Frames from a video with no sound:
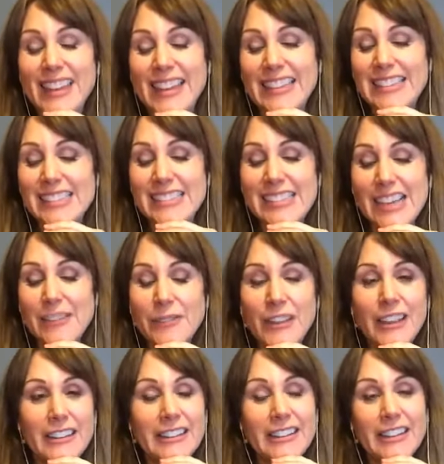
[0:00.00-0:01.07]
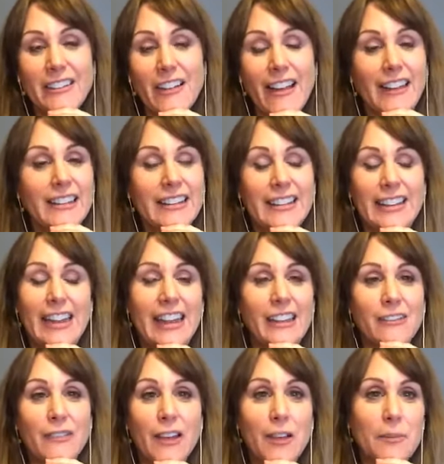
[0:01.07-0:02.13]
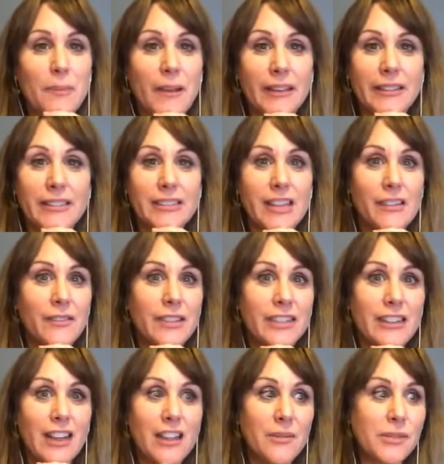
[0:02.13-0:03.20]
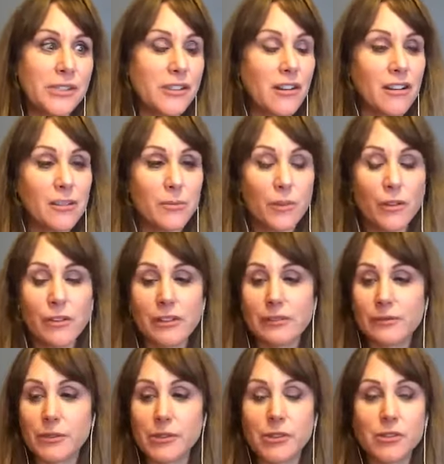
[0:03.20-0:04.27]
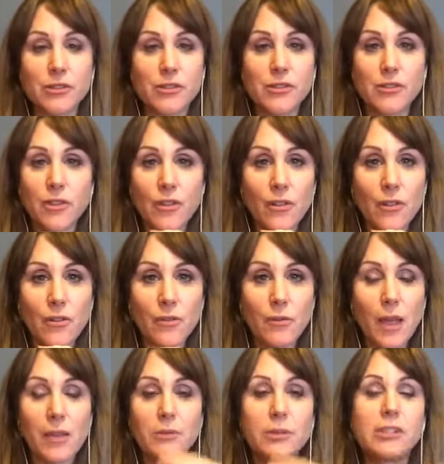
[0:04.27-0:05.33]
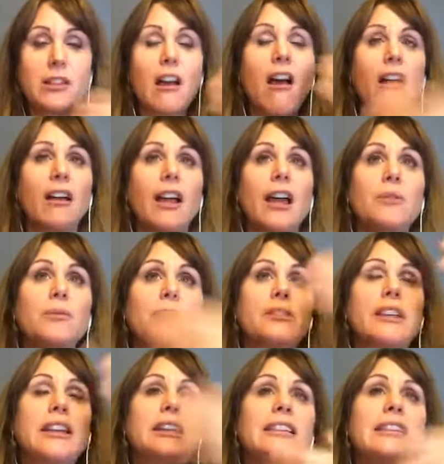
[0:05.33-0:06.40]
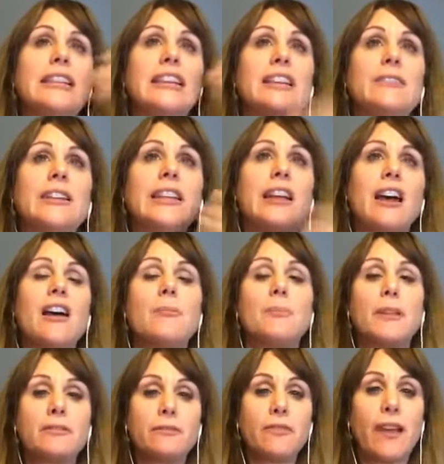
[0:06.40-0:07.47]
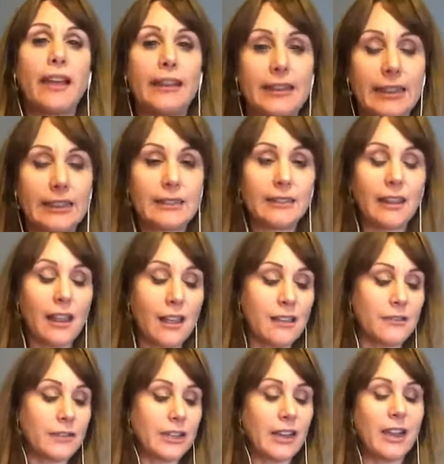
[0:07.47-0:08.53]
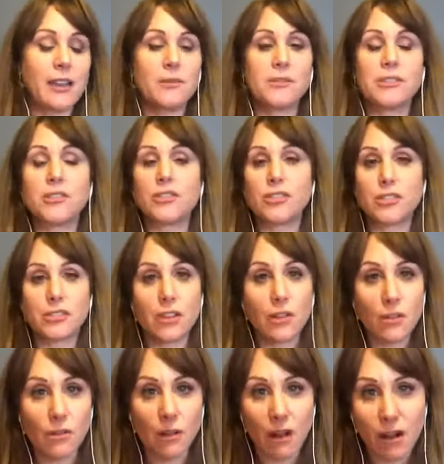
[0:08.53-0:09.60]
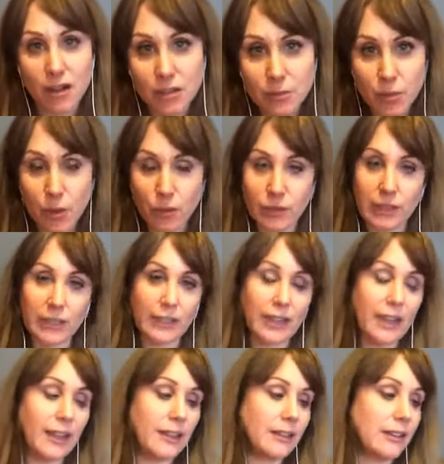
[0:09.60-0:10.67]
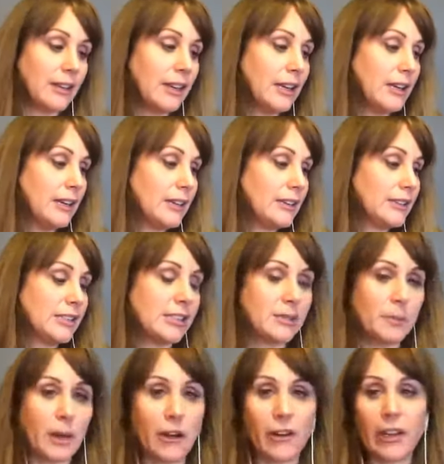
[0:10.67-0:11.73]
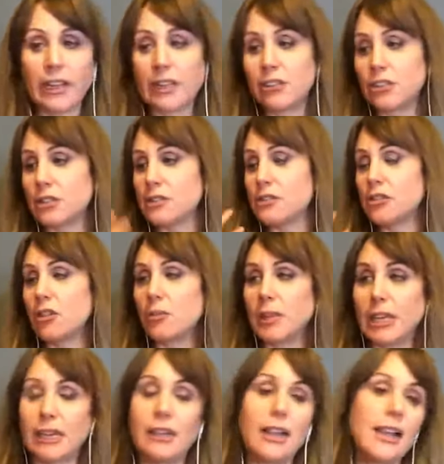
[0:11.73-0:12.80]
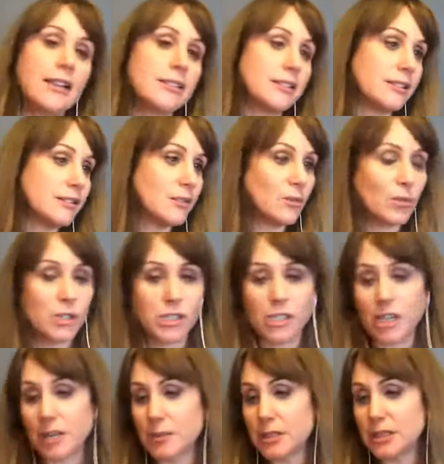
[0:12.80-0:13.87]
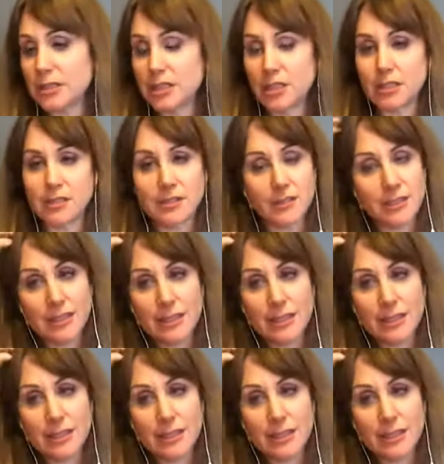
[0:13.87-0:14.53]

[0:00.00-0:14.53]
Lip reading: Devin, you know, I gave up on Devin, and I was heartbroken I had given up on finding love, and I was so heartbroken and despairing, and took so many classes and workshops and just did